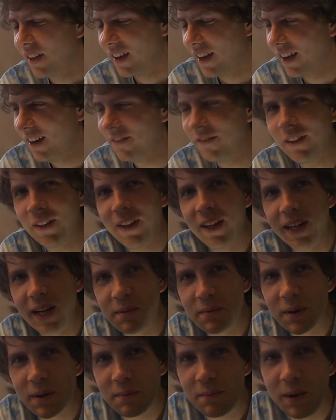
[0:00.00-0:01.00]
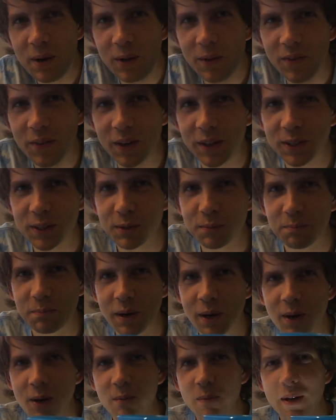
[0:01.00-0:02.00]
Kind of feel like I'm in the middle of an
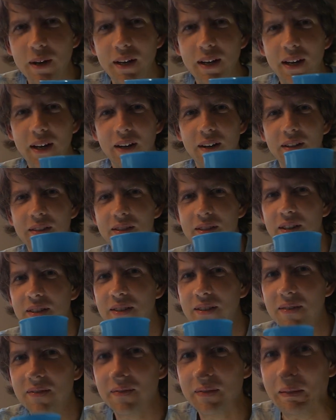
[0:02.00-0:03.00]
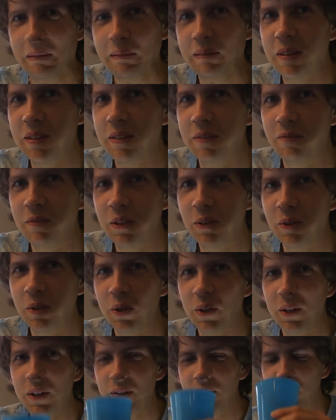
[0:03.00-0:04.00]
experiment here. This doesn't feel
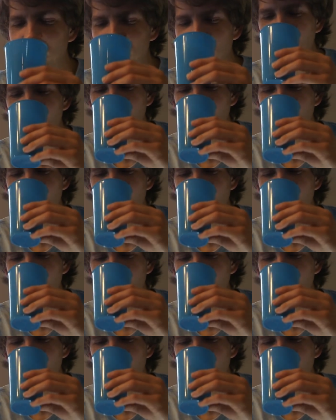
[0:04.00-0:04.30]
good.